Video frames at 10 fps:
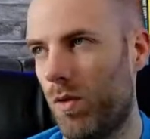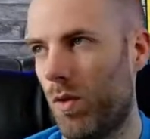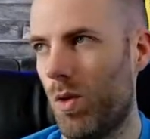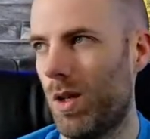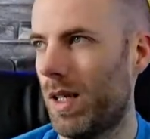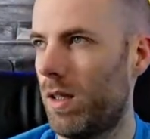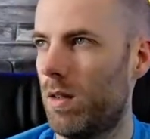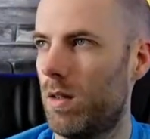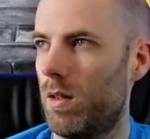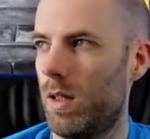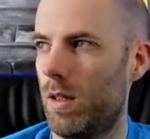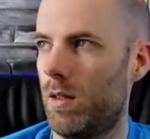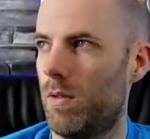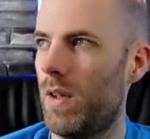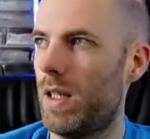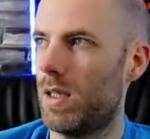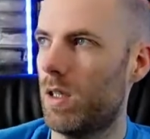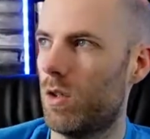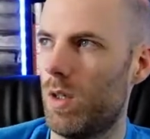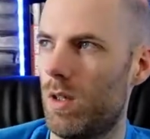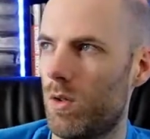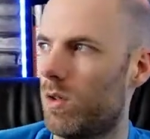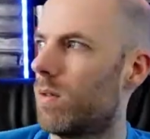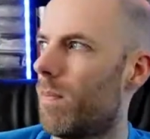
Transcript: Like in the fitness industry, there's